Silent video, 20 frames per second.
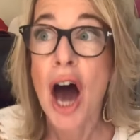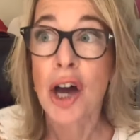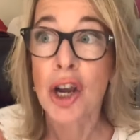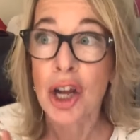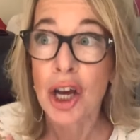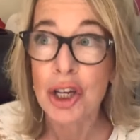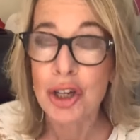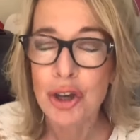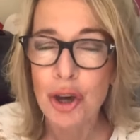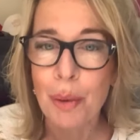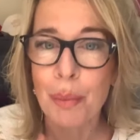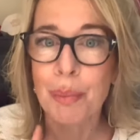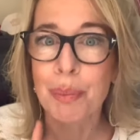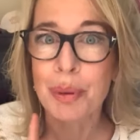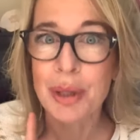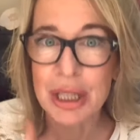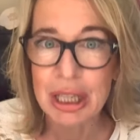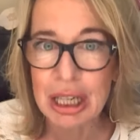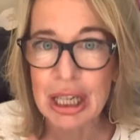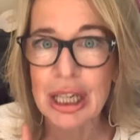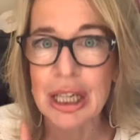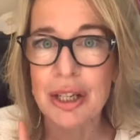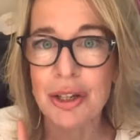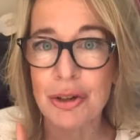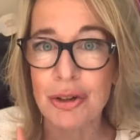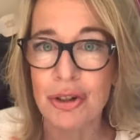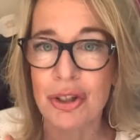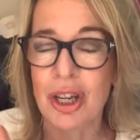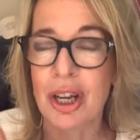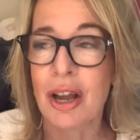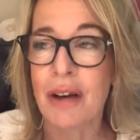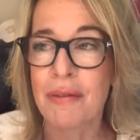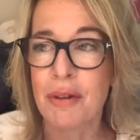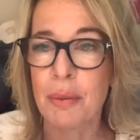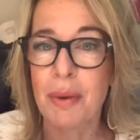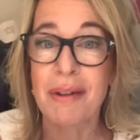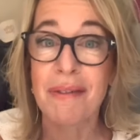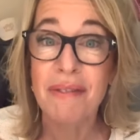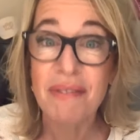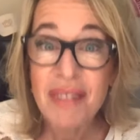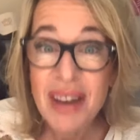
And I particularly used to love it when